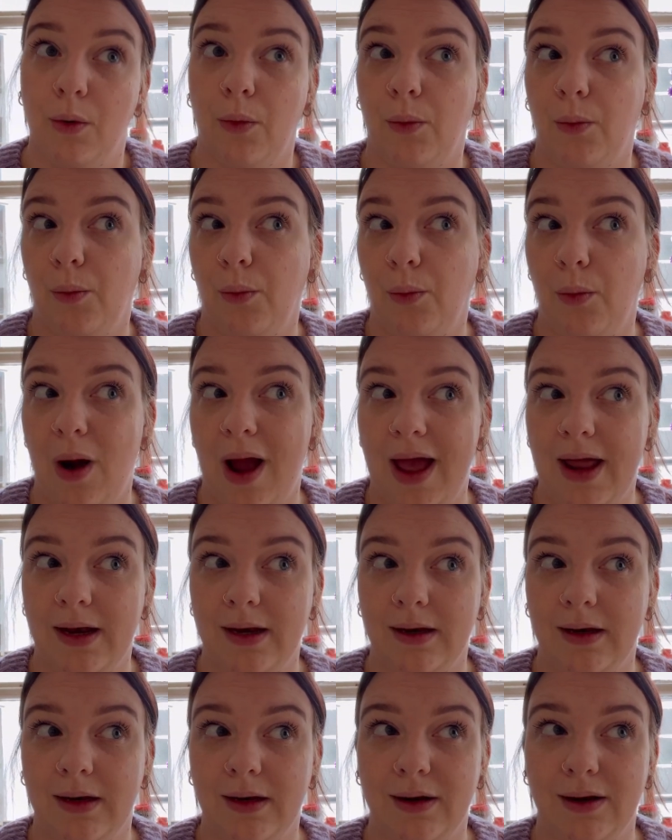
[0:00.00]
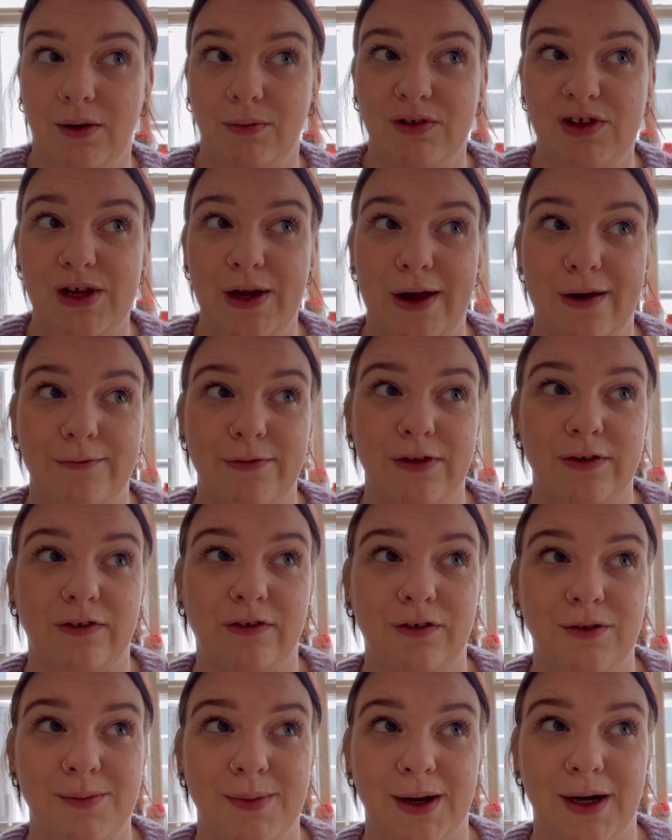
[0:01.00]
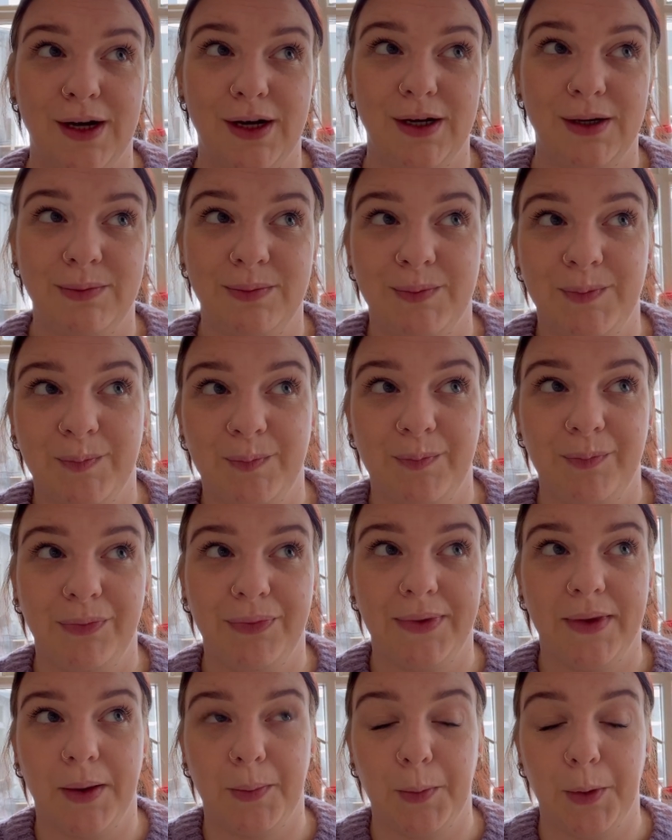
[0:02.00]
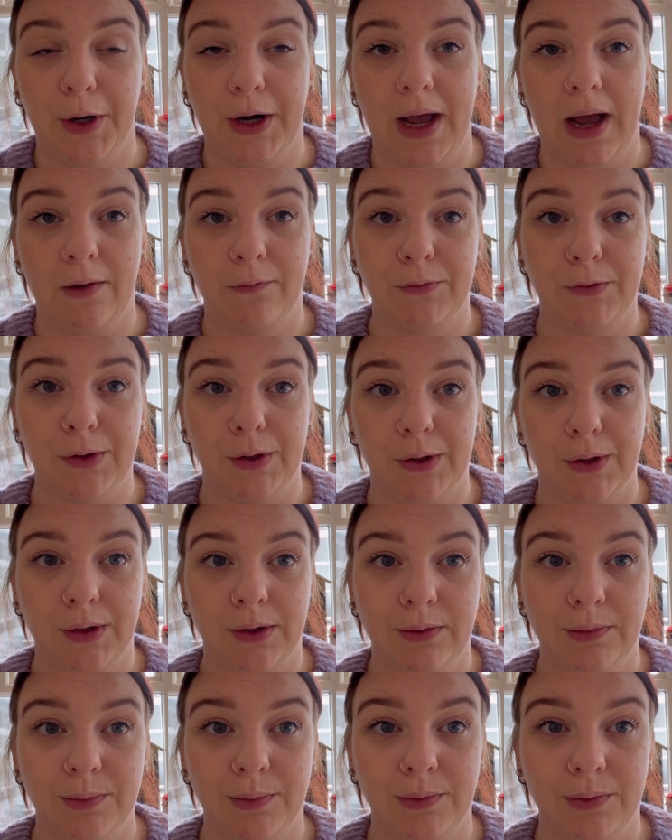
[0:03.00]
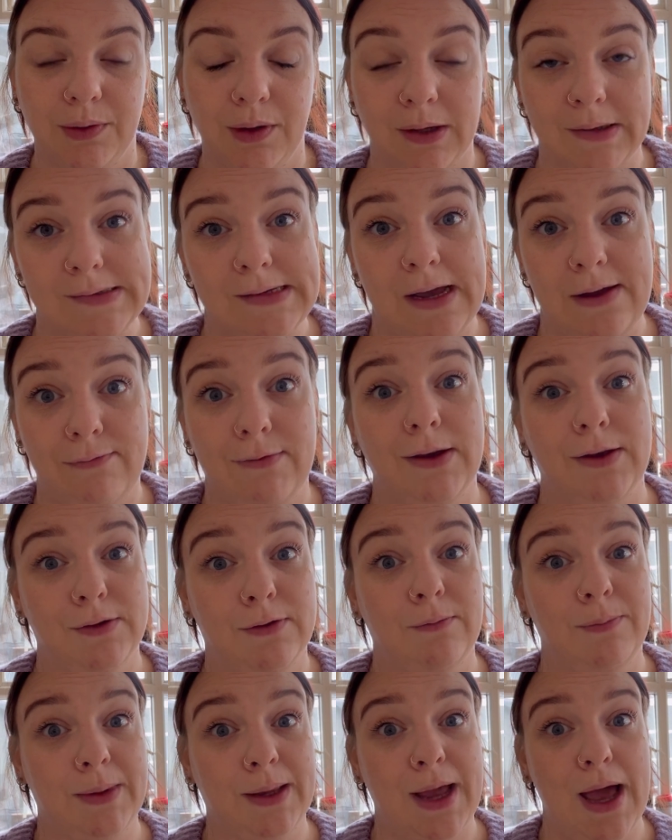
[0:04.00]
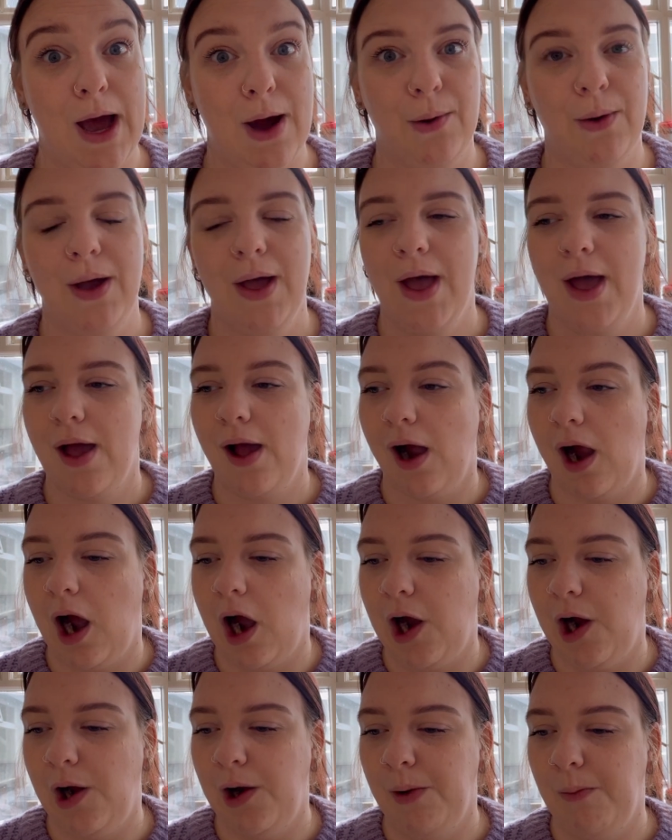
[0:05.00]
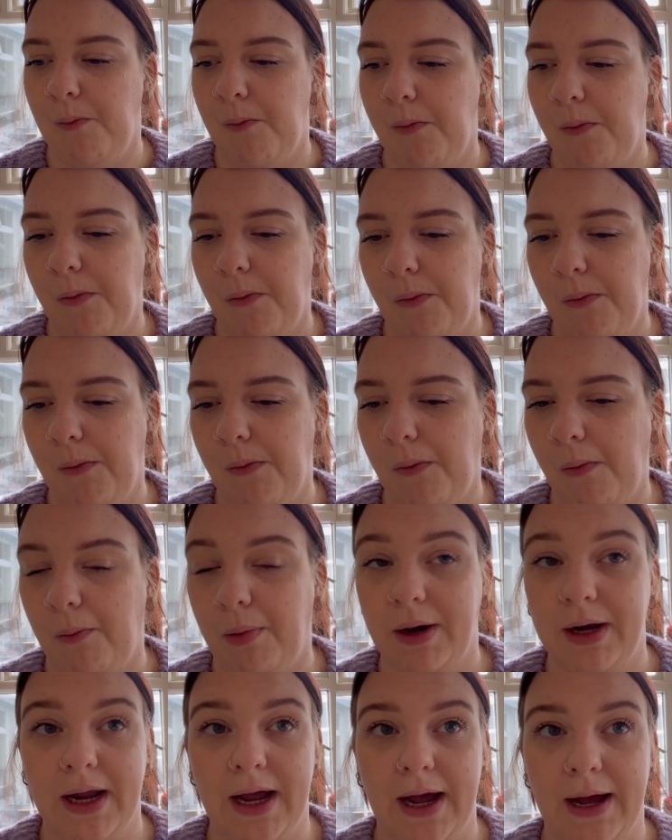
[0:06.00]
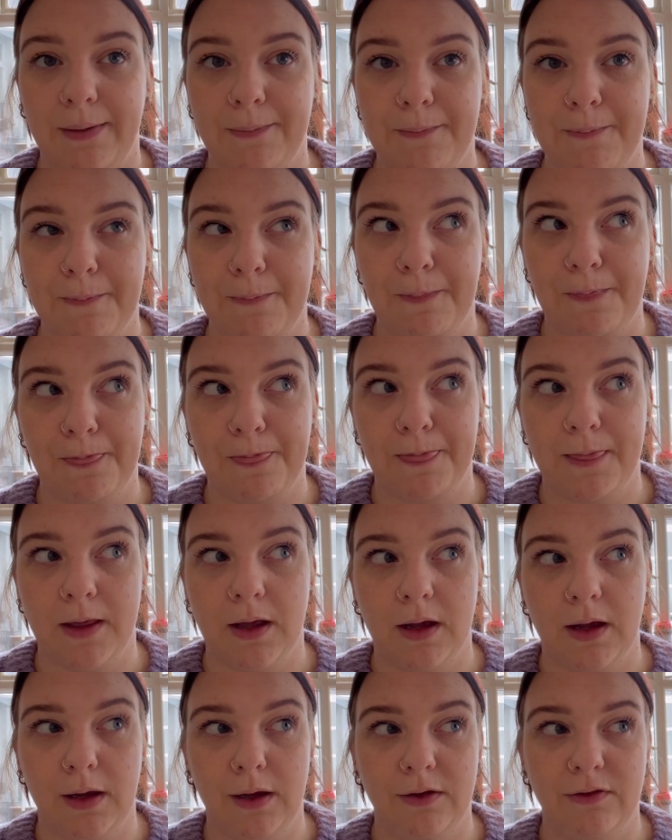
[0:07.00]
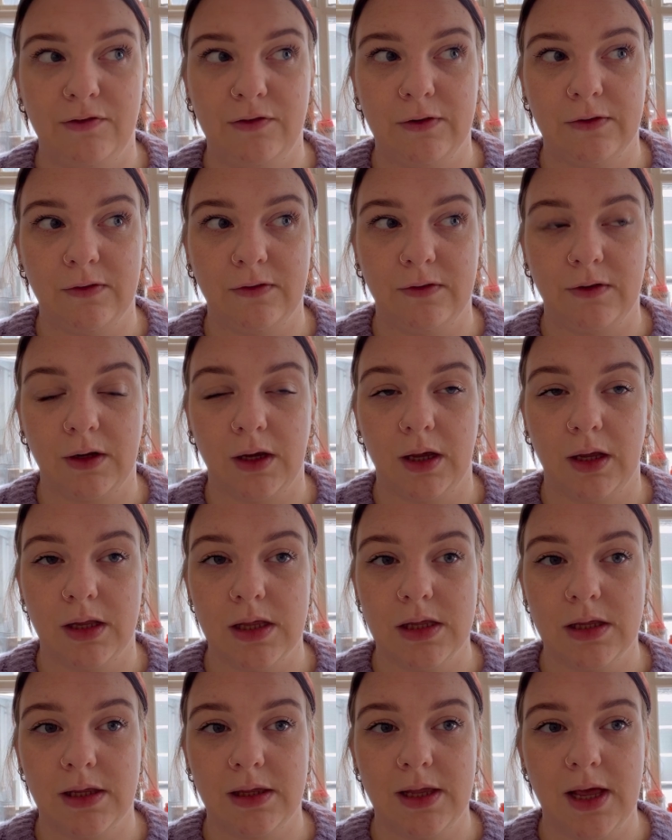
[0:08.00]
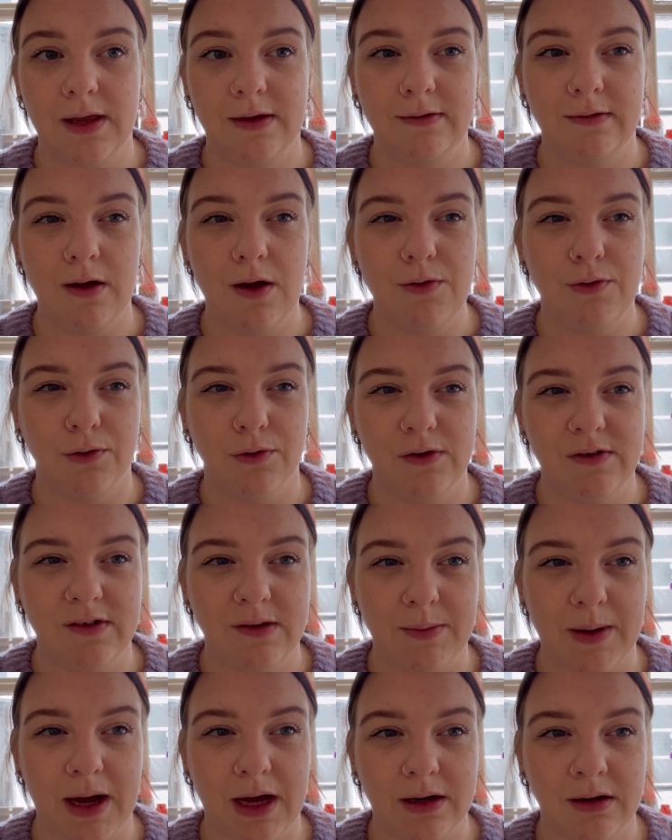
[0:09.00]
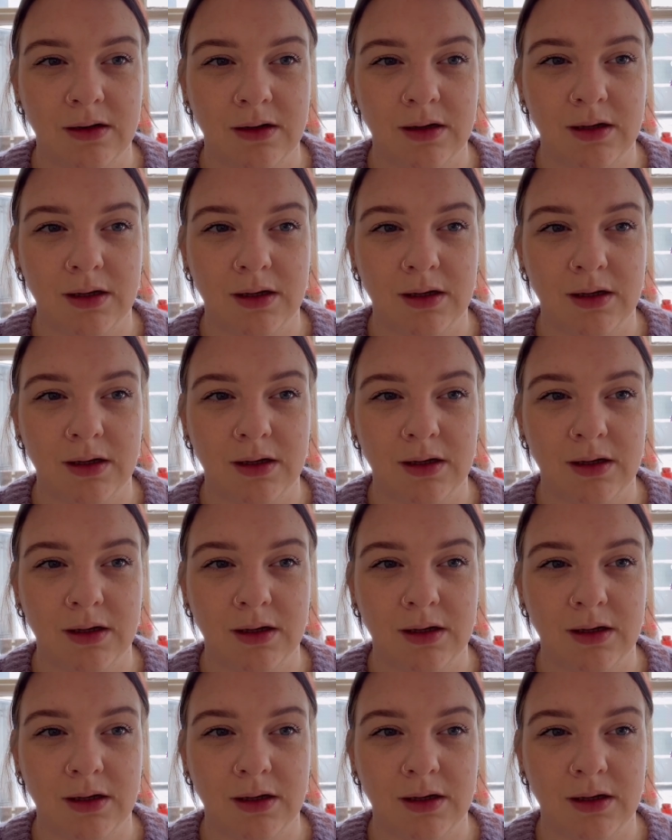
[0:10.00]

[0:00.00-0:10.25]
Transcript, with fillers: when obviously over the summer I'm gonna have to, like I say, figure something out. Um, but yeah, it's just, they're so noisy, man.